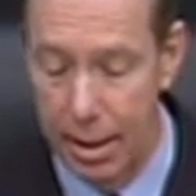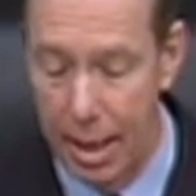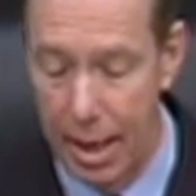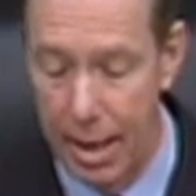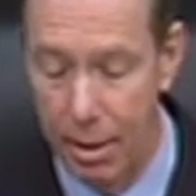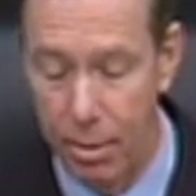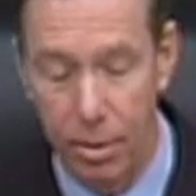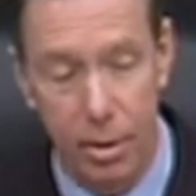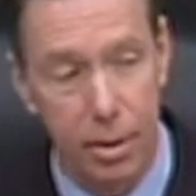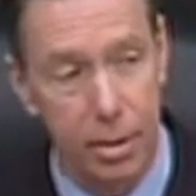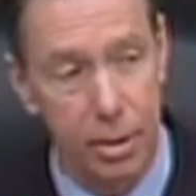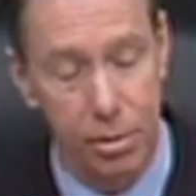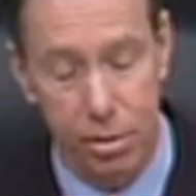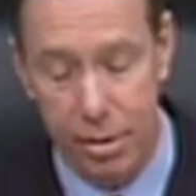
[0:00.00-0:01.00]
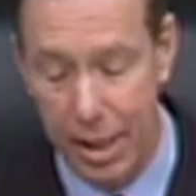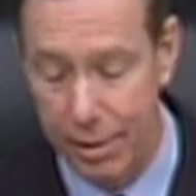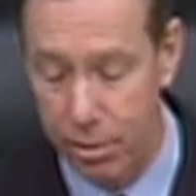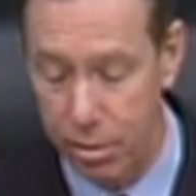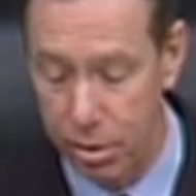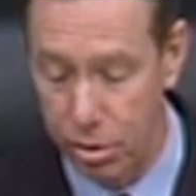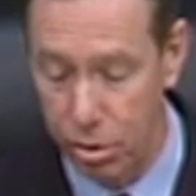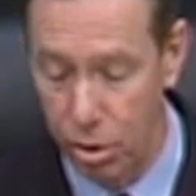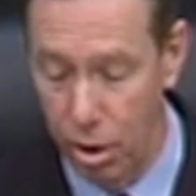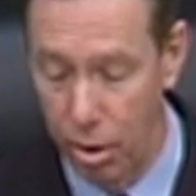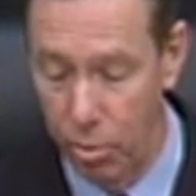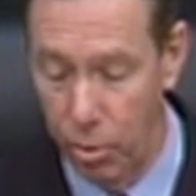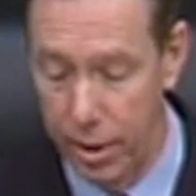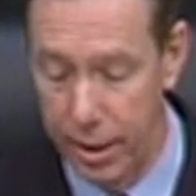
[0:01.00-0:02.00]
a consensus
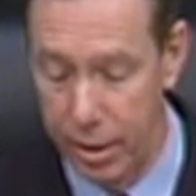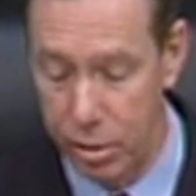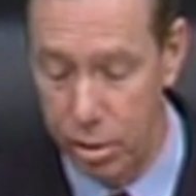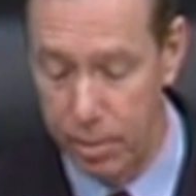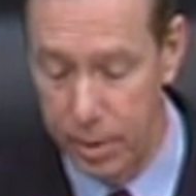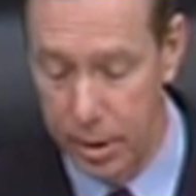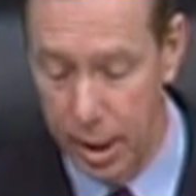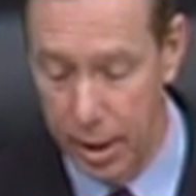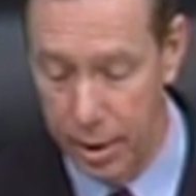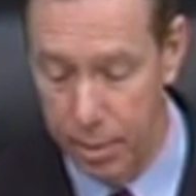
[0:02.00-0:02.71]
on what needs to be done